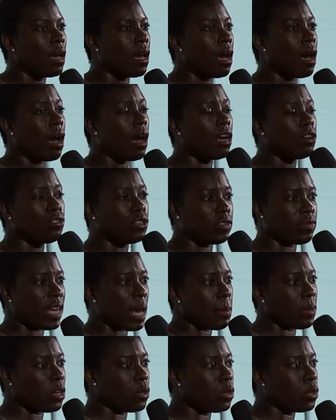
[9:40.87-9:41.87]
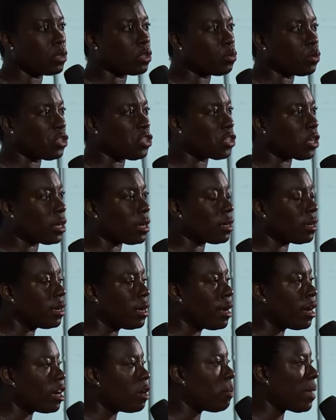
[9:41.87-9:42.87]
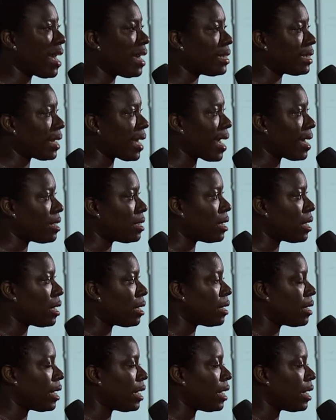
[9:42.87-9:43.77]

hundreds of chemicals which are, are banned in Canada.